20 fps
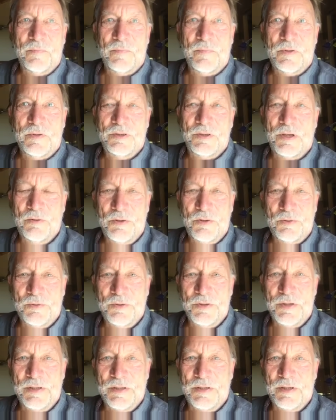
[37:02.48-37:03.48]
social
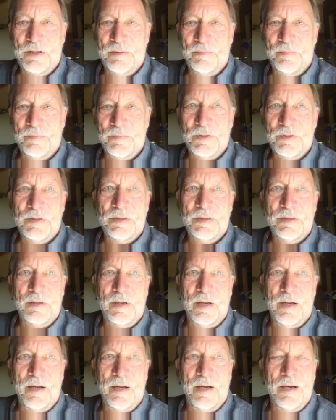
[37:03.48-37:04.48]
systems,
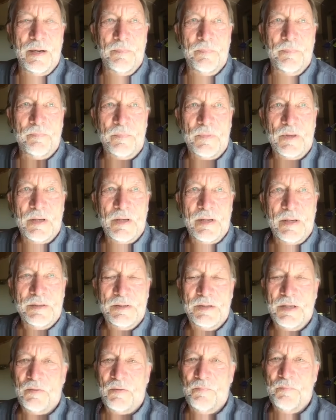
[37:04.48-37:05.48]

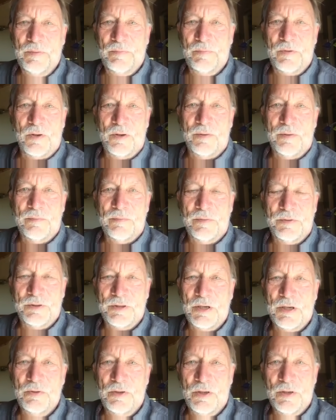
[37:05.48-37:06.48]
stuff we've got
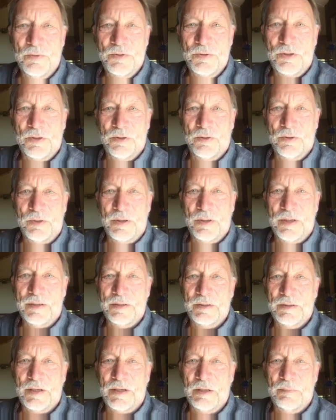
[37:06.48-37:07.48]
so used to.
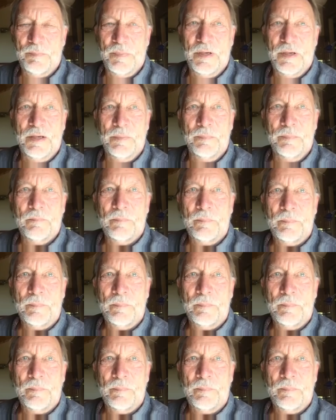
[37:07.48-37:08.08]
It's going to be